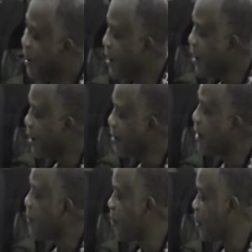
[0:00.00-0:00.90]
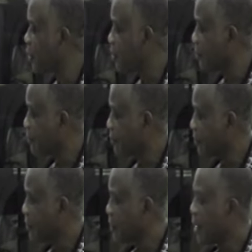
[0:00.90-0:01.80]
uh, television
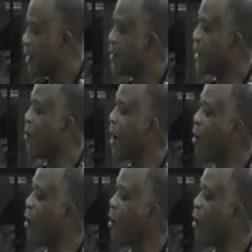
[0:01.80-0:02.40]
said they were